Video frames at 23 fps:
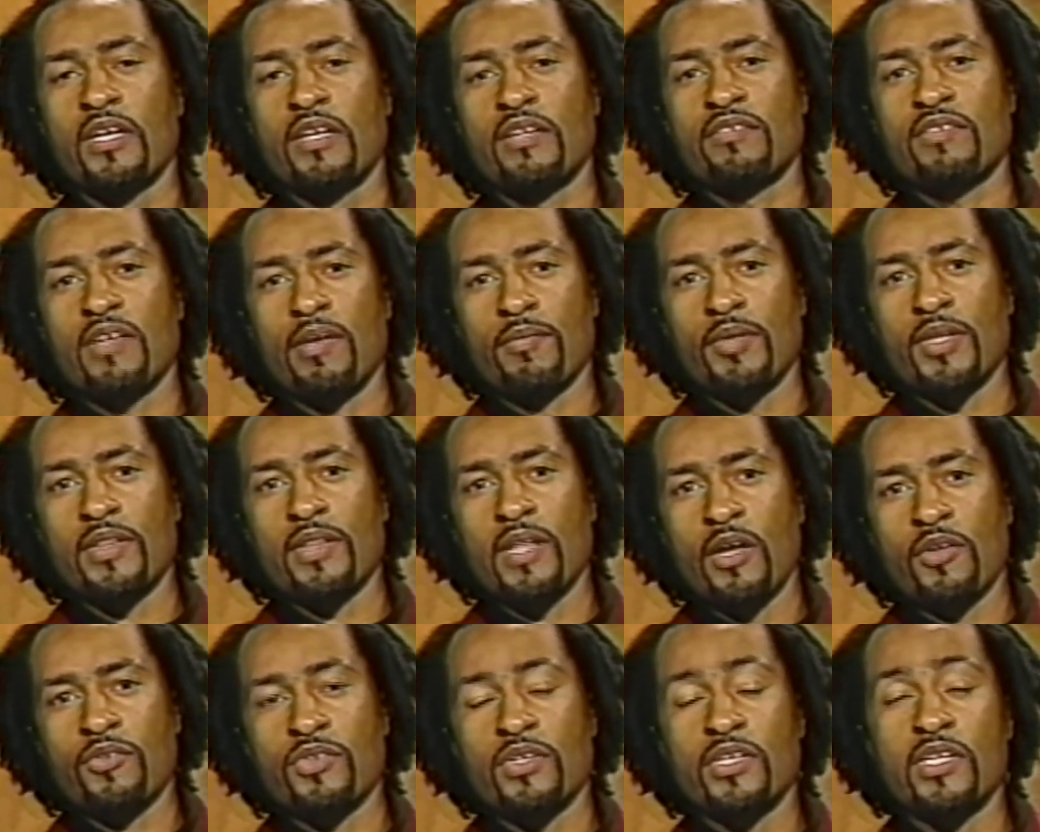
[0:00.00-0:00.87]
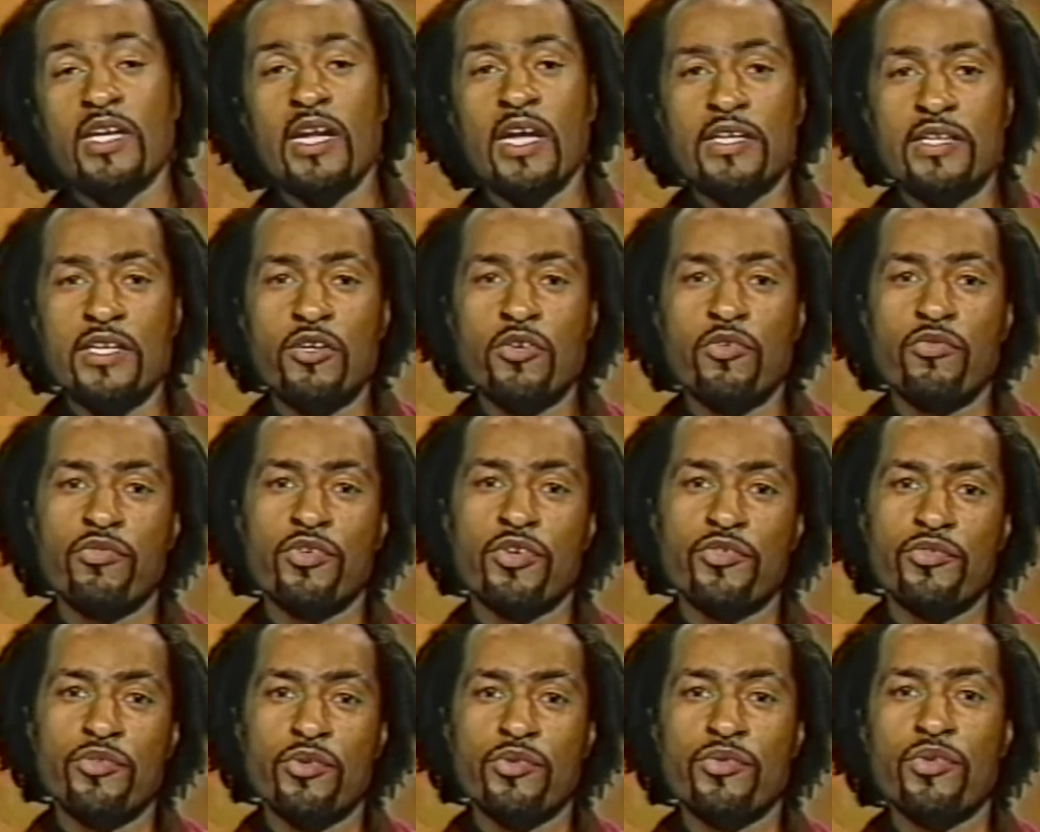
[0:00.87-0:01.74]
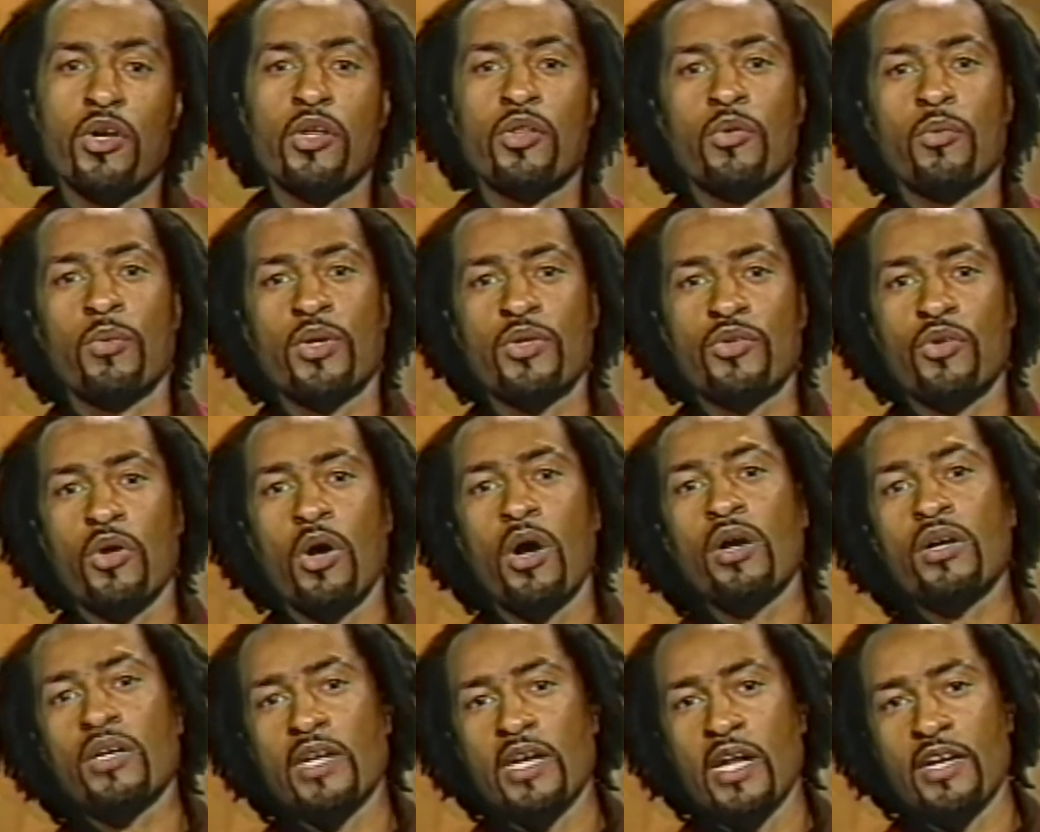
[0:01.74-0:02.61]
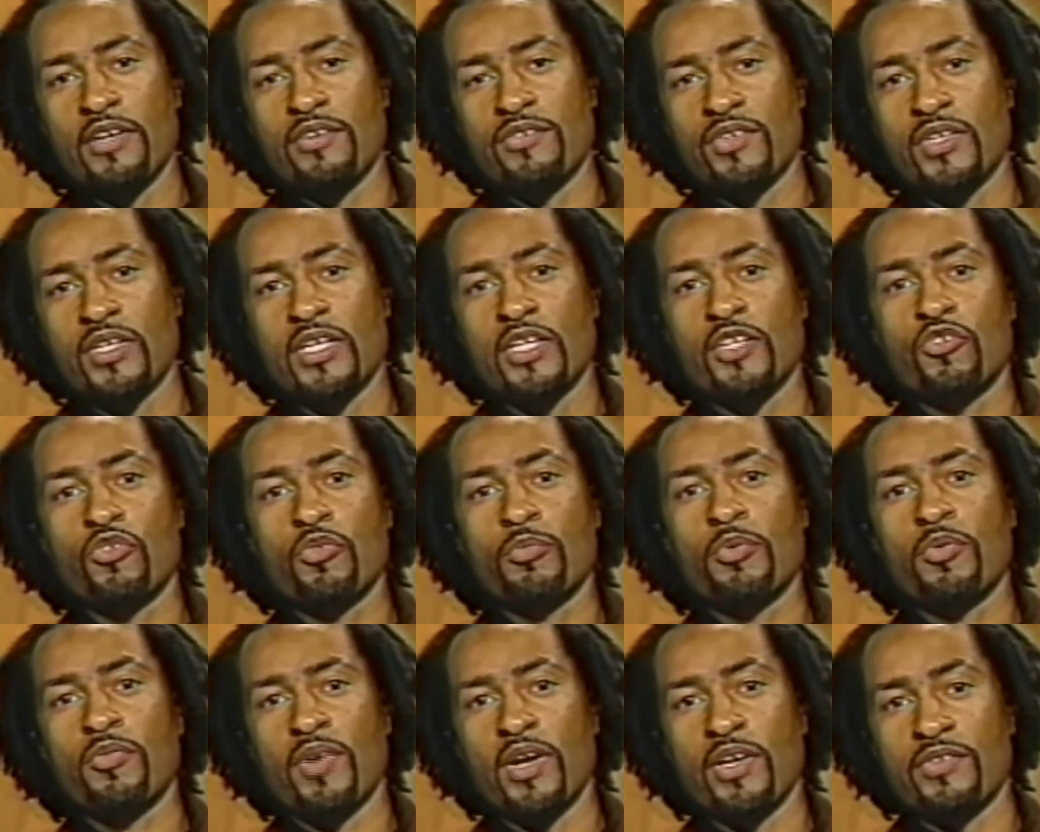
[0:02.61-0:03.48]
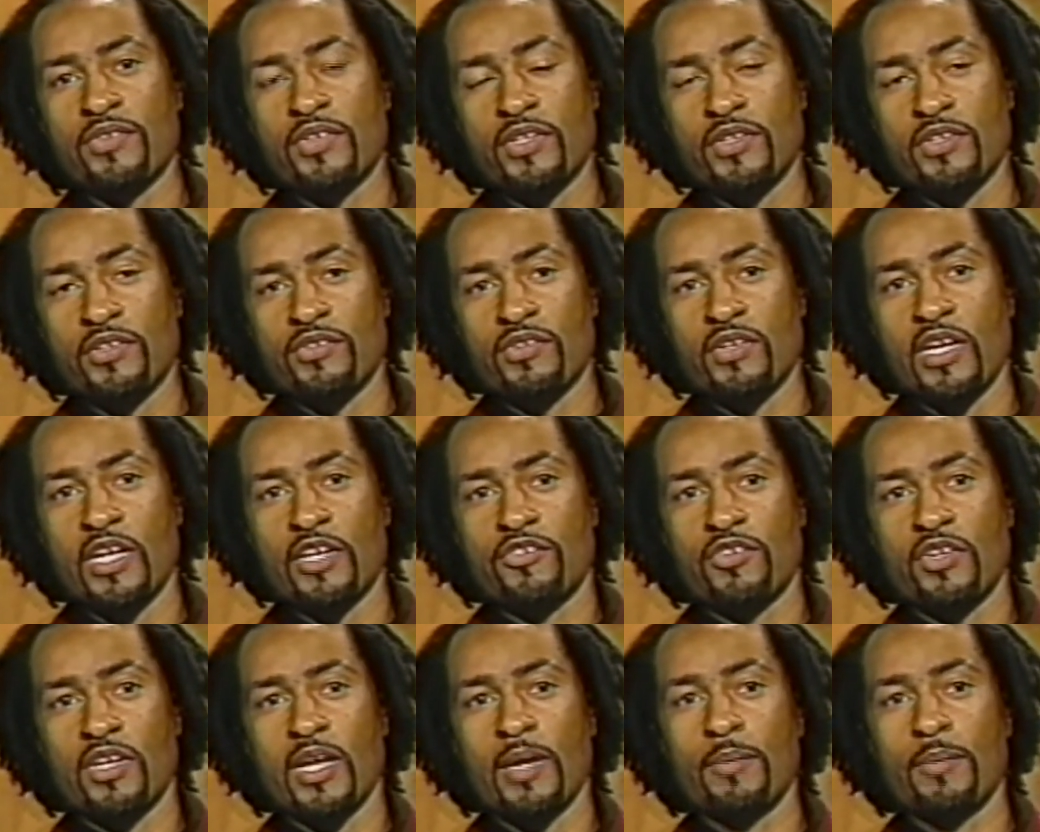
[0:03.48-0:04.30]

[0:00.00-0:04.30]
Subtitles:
7,000 elected officials, are the ones organizing and supervising this election.